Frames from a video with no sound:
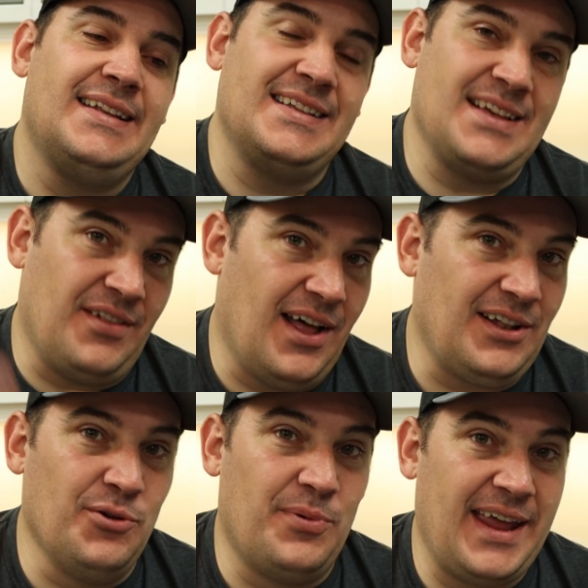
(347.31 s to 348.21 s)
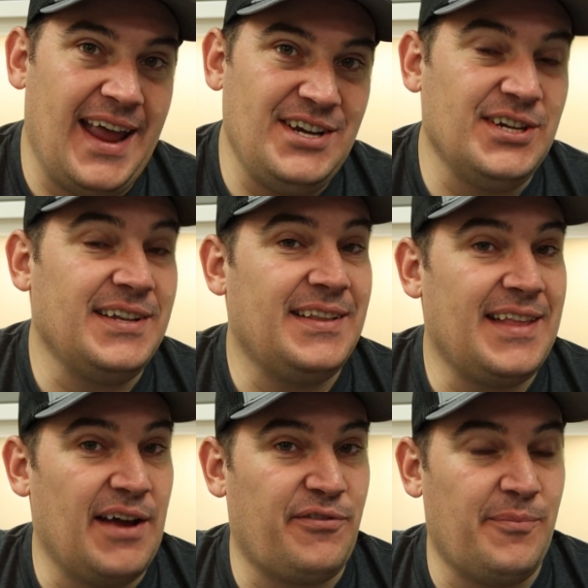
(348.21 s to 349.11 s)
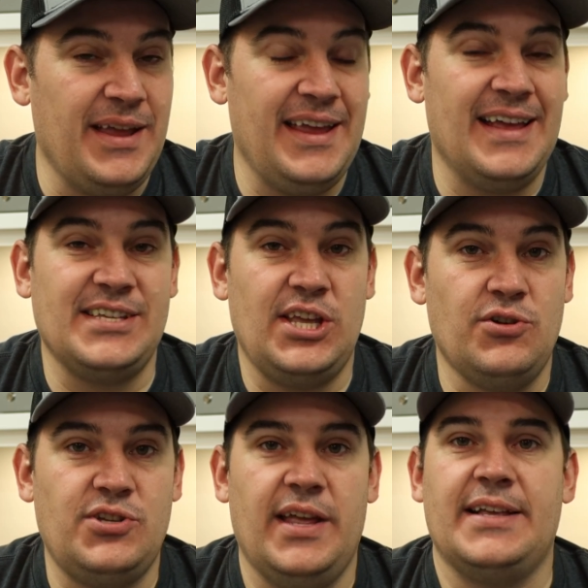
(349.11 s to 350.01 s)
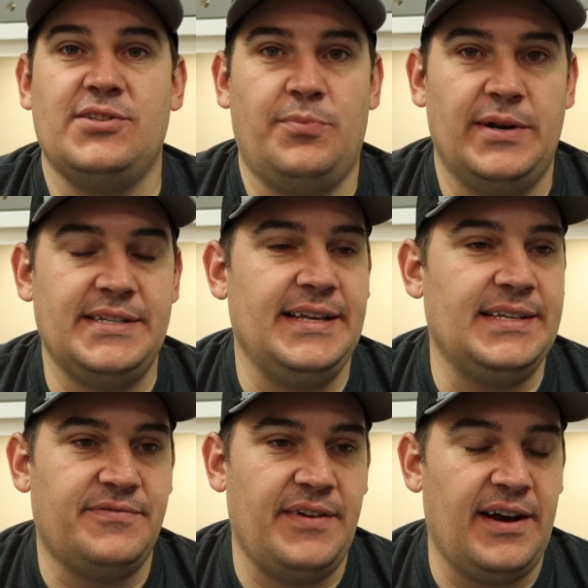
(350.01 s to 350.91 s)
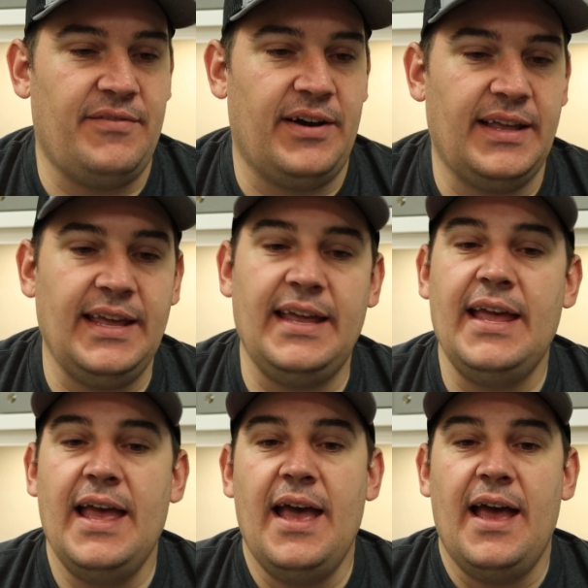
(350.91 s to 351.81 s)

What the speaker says: Does it have a lot of lubrication? That for me is a huge thing, as lubricity is very, very key.